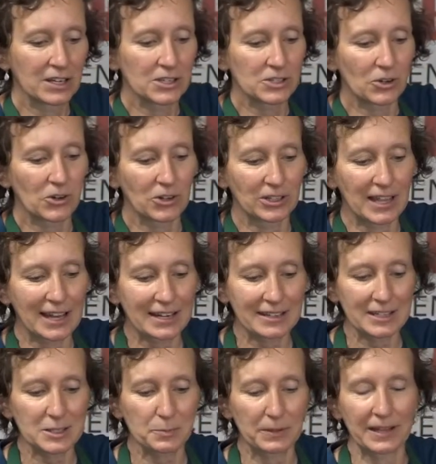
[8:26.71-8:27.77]
So a lot of
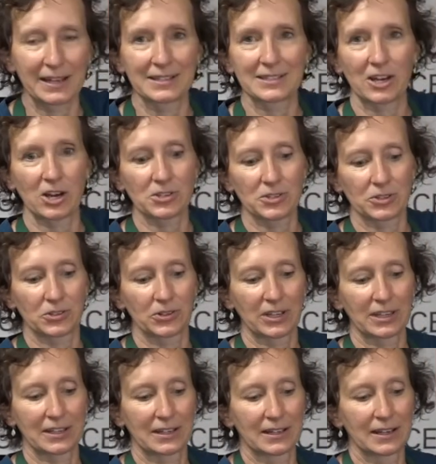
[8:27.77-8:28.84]
these plants also
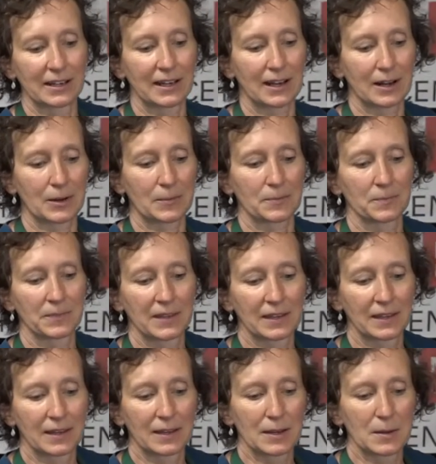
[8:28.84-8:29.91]
can
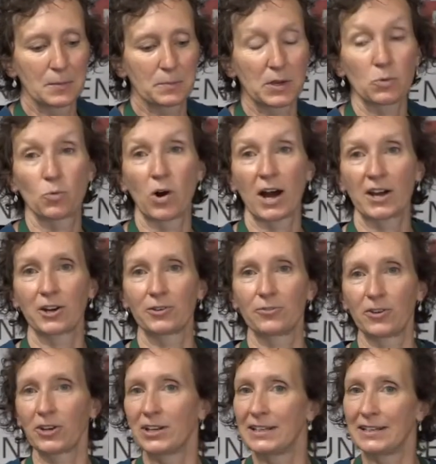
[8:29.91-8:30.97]
be watered
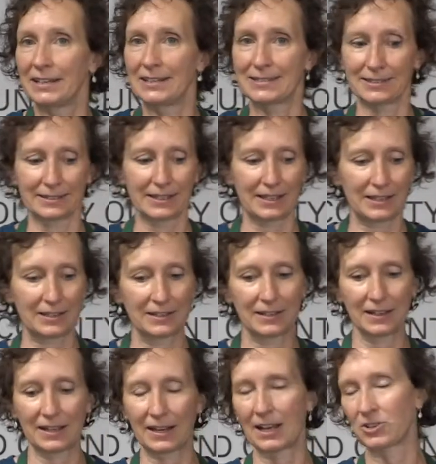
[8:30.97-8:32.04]
very easily,
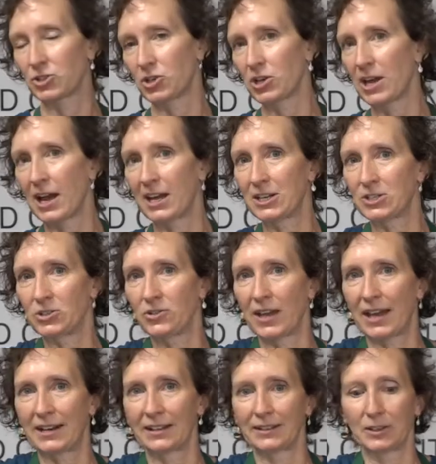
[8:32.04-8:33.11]
and I'll show you how to do
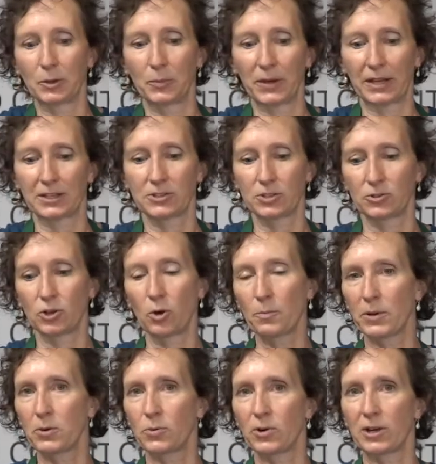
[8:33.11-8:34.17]
that in a little bit. So
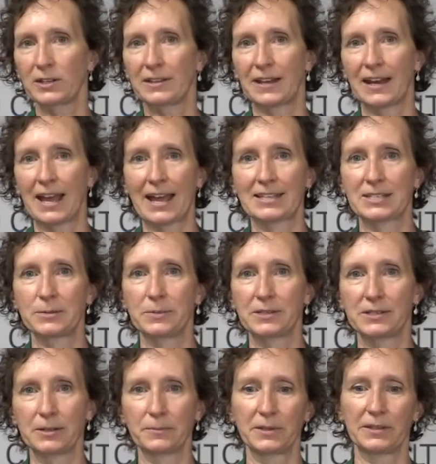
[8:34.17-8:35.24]
don't be worried that it has to be
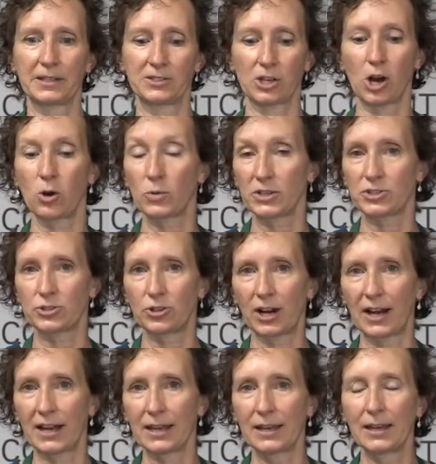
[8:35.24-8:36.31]
something that's always
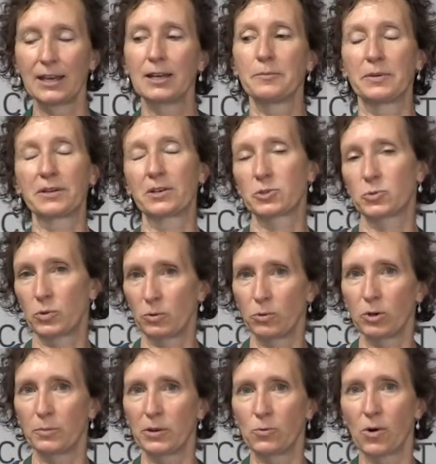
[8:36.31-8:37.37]
dry, because we
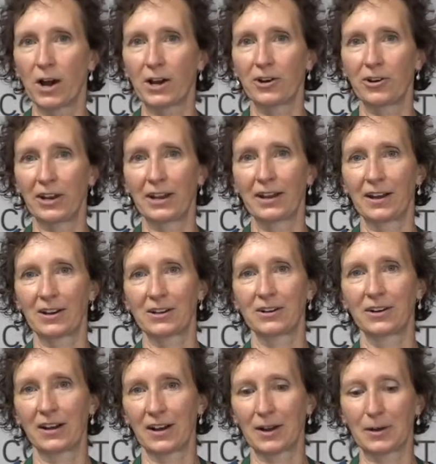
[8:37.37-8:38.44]
will be watering
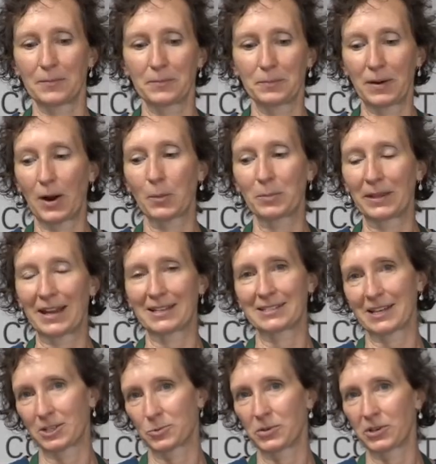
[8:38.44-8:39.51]
our plants
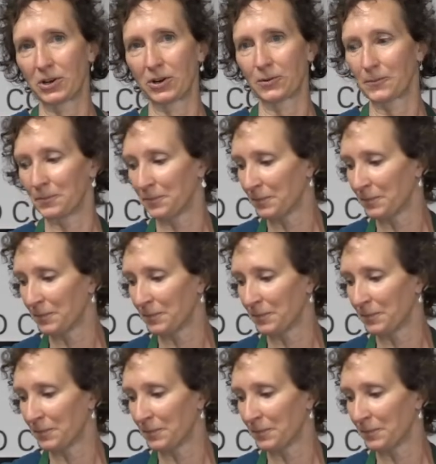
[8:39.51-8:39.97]
as we go.